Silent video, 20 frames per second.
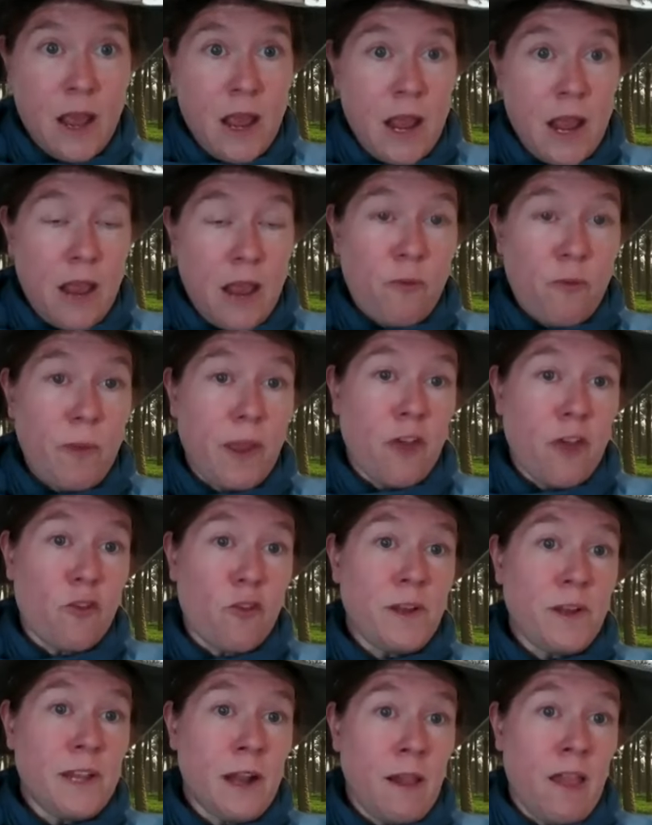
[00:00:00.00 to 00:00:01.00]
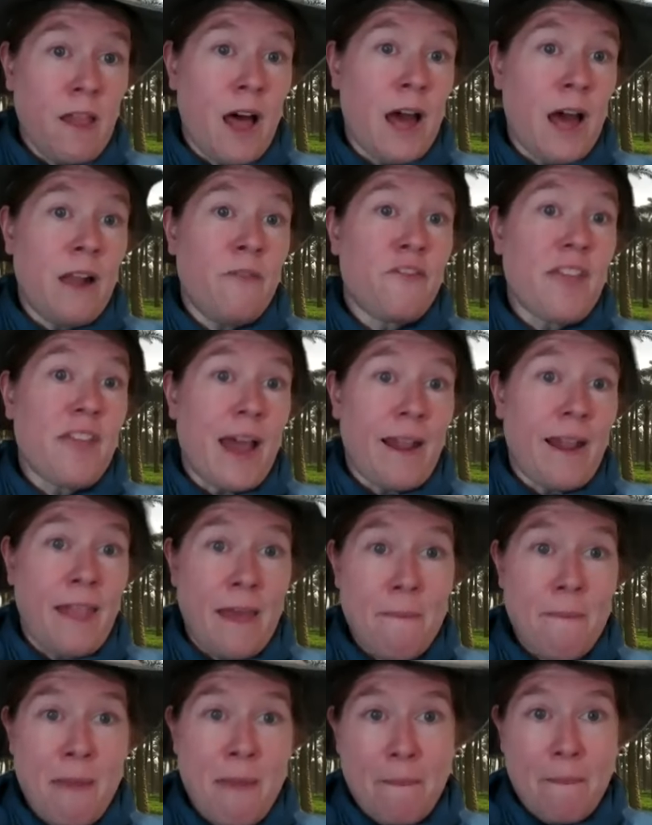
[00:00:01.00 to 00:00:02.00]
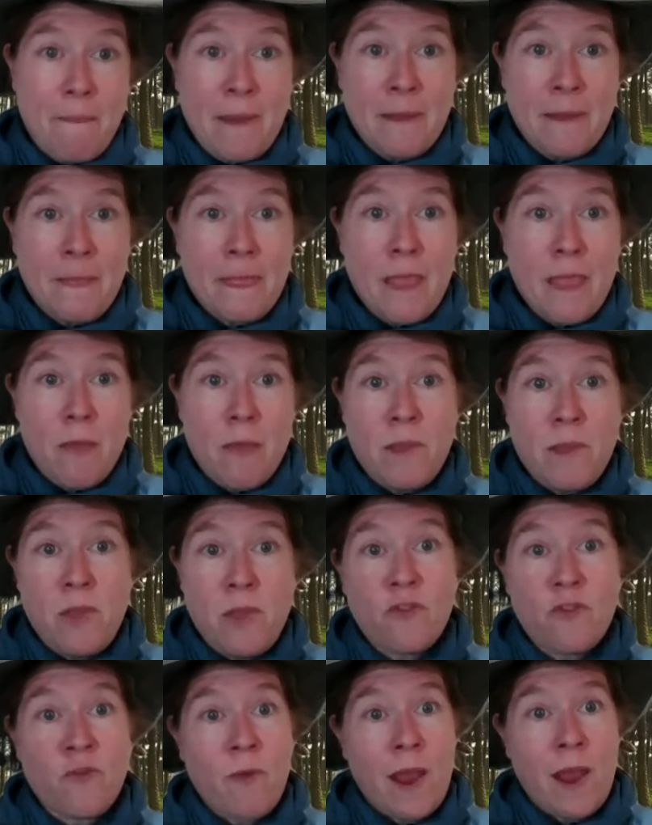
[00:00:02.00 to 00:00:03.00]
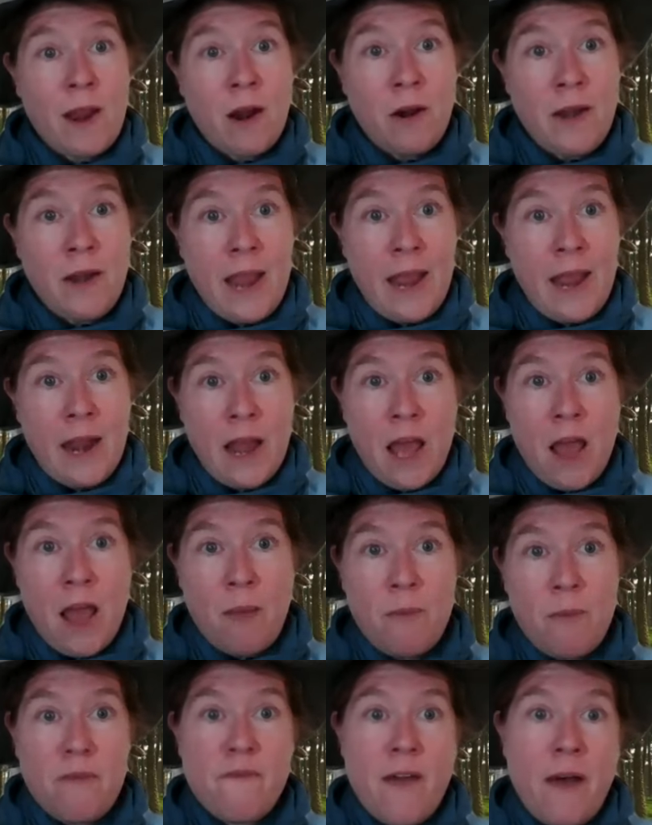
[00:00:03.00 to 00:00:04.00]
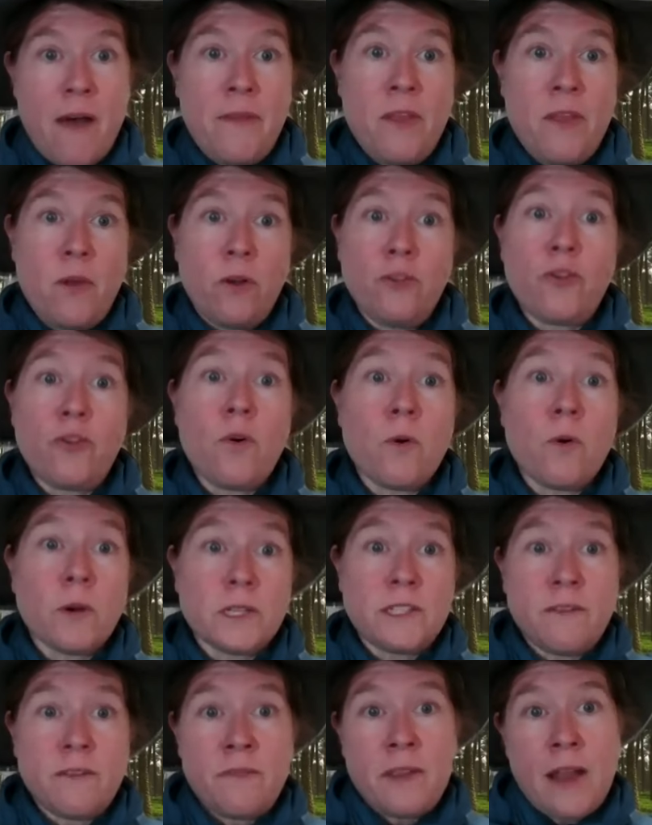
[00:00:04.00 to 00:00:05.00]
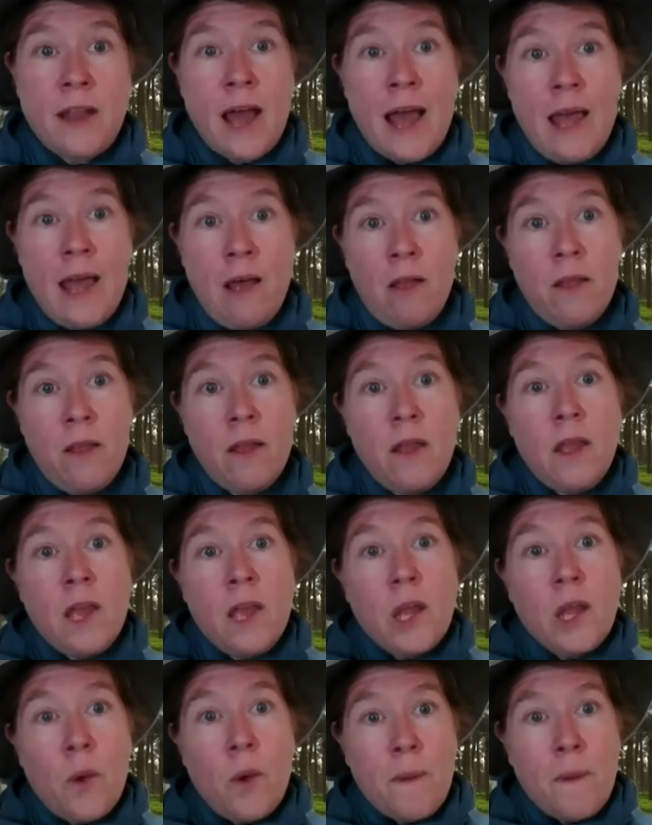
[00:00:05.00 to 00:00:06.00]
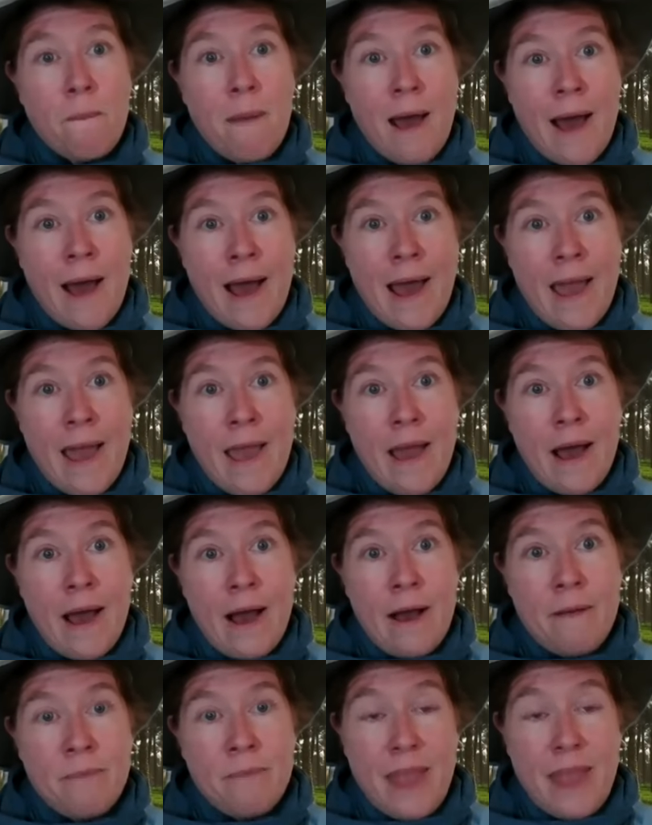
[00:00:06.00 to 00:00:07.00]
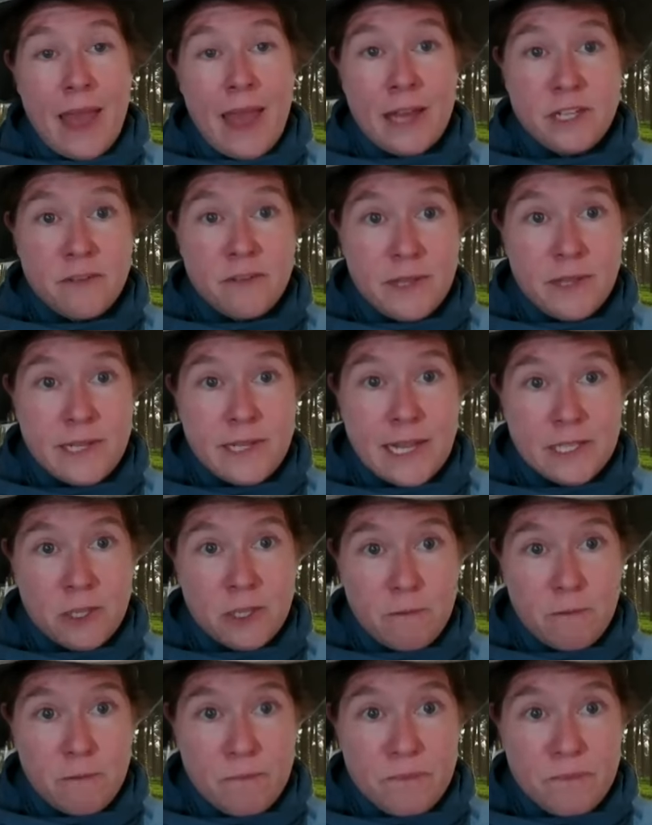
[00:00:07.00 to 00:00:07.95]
is because we did a lot of satellite mapping and we used radar data and we found the old course of the Nile going by um, the edge of the desert.